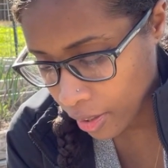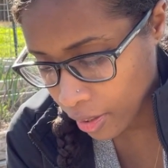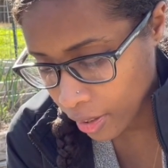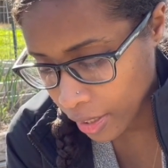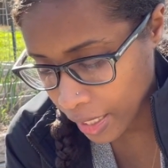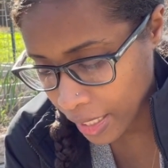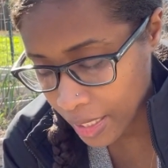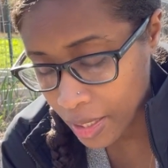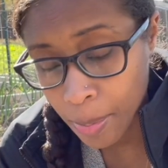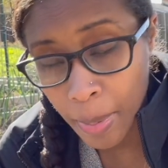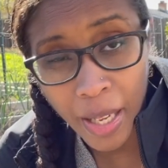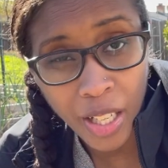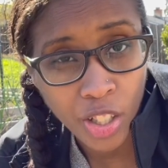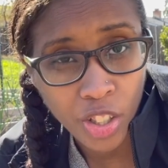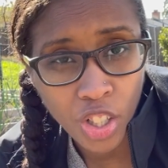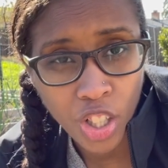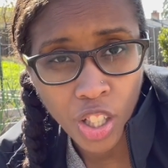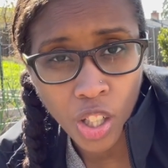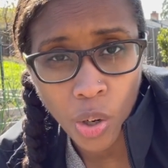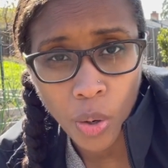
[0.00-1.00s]
it's better
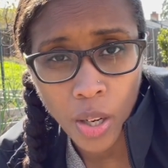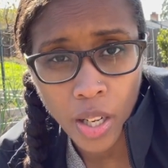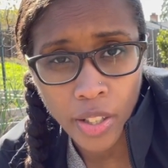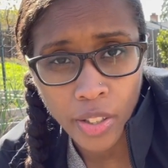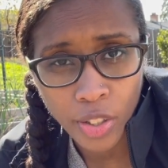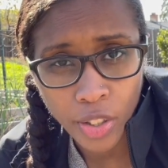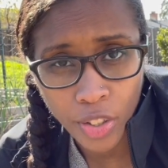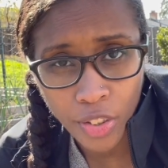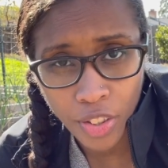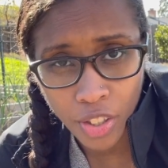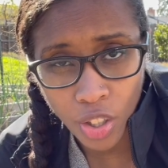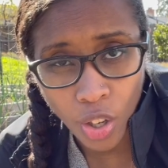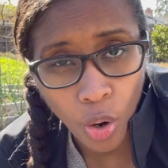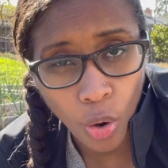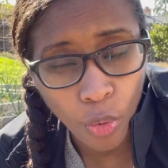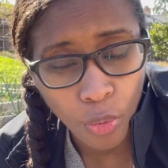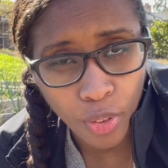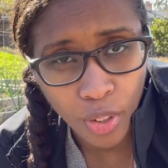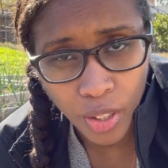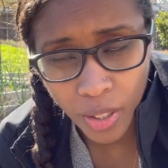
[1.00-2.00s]
to go under than
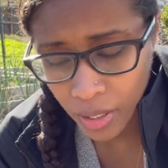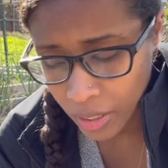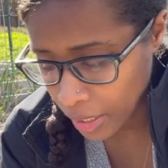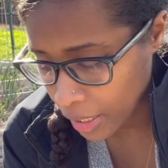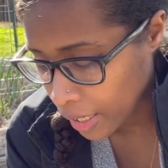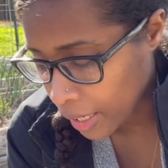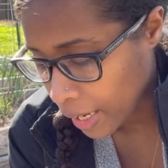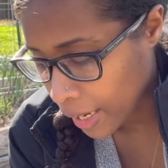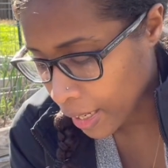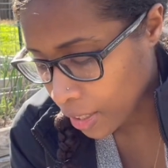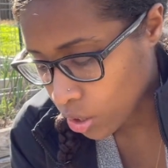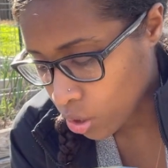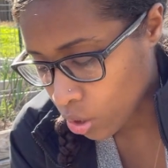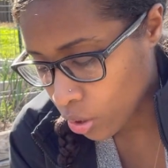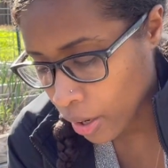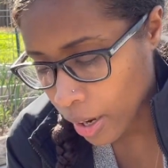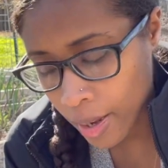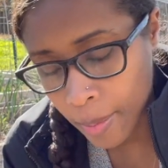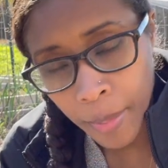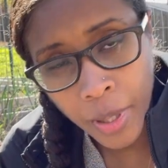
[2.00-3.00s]
over. And
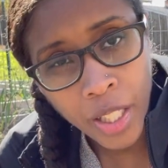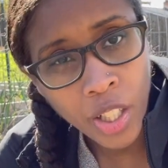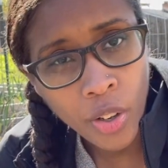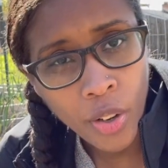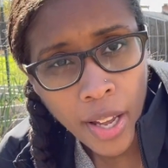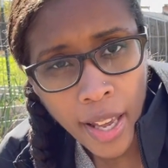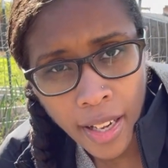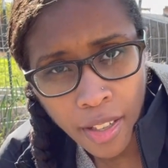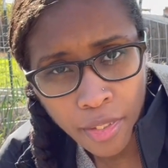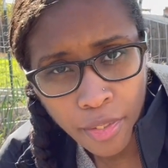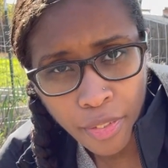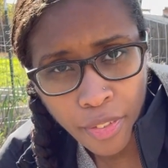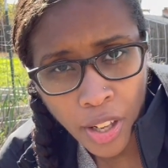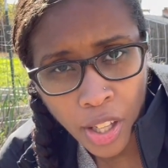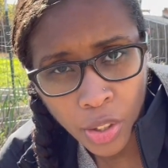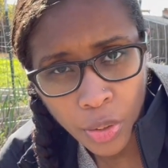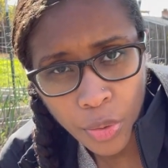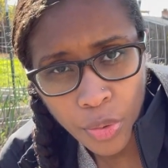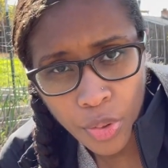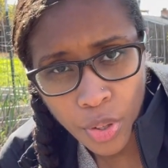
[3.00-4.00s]
so I'm going to go ahead and
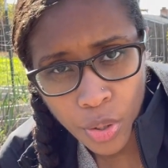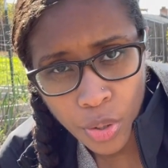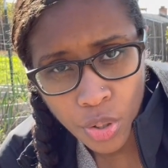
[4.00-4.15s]
follow those